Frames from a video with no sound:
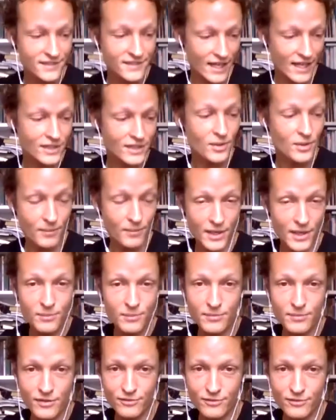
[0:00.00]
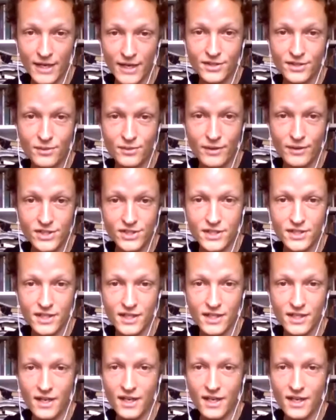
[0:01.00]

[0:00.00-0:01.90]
Like so many people of my generation,